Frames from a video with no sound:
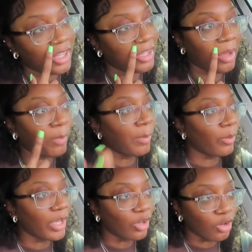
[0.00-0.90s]
I'm on
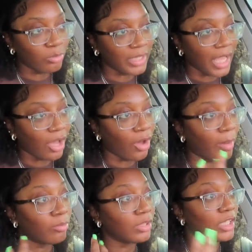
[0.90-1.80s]
my way home now.
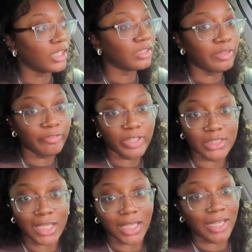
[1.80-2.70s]
I'm literally
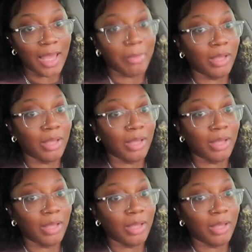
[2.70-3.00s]
finna take a nap.